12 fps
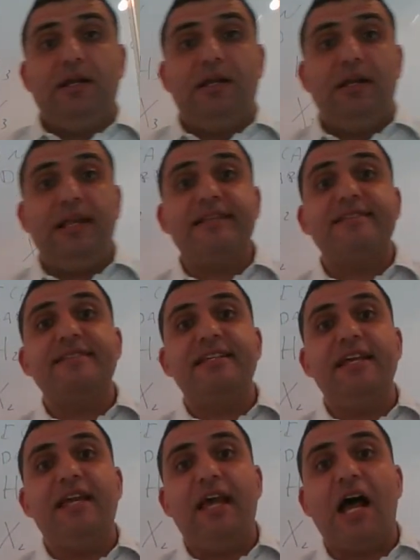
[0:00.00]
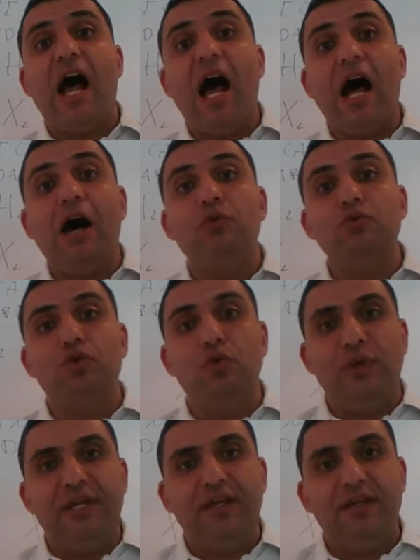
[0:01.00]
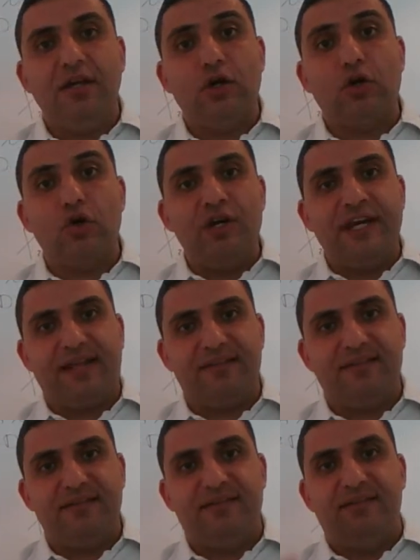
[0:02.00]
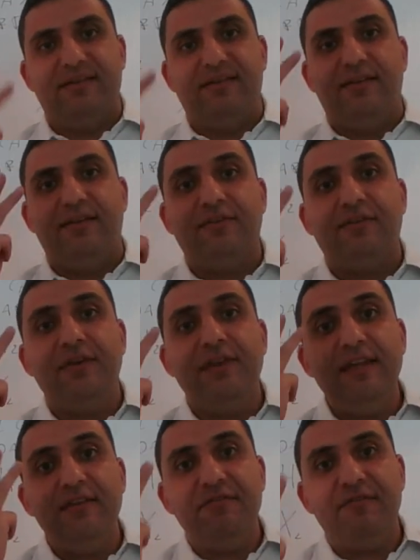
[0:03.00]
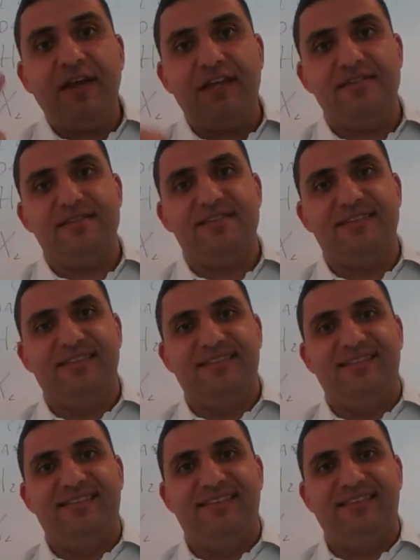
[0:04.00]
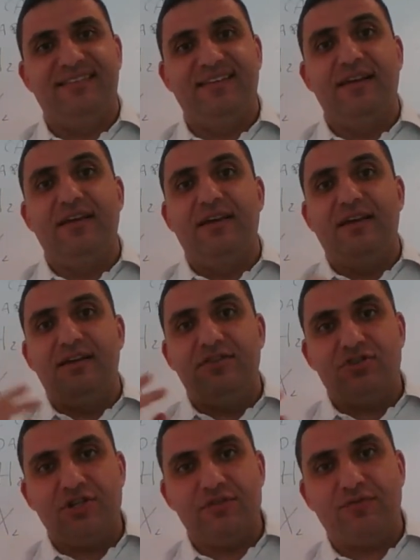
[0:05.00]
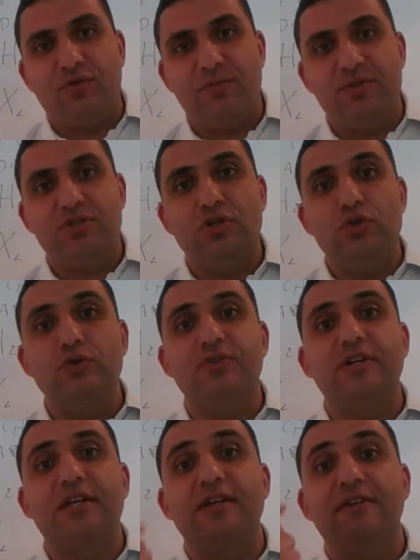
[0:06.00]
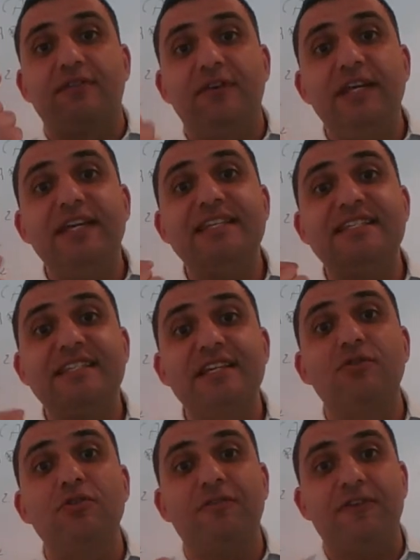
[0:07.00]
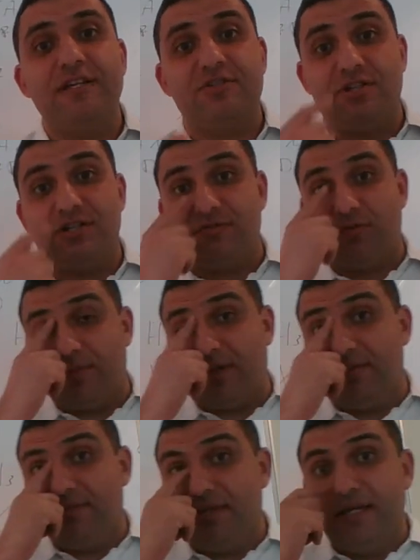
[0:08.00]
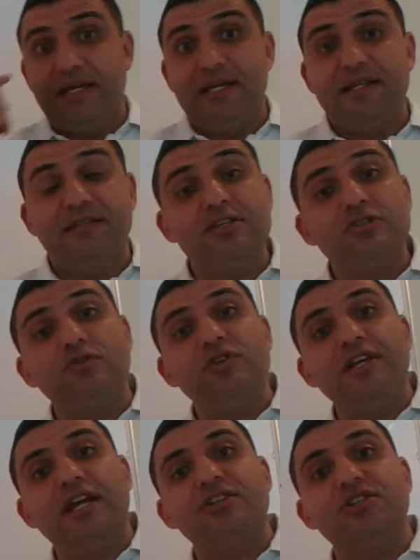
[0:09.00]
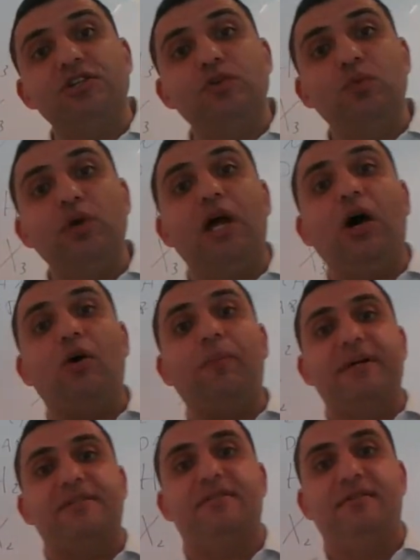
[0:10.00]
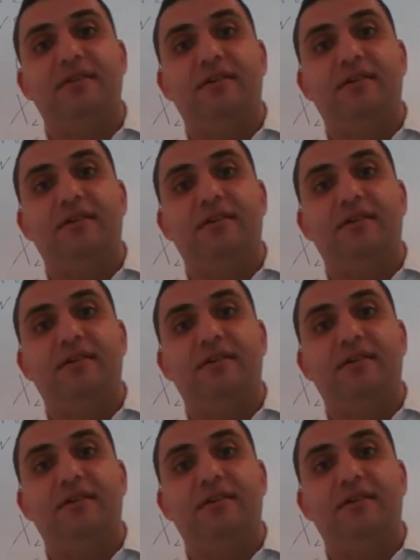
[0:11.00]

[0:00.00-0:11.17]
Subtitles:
let's see how do we connect three-phase transformers using three single-phase transformer. This connection will help us